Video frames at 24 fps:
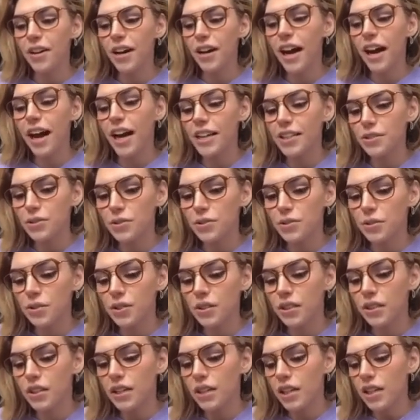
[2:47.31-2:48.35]
high
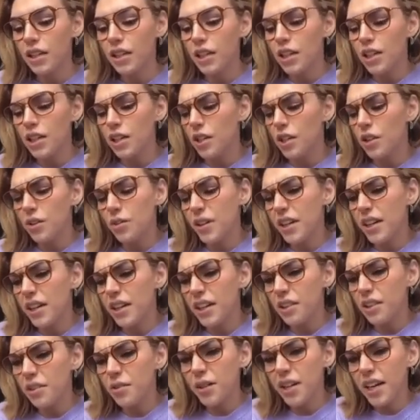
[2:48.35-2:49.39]
school, three
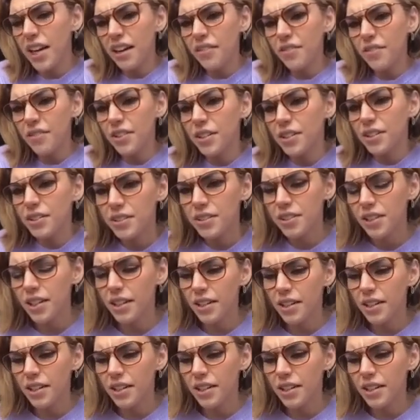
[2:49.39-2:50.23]
and a half years. And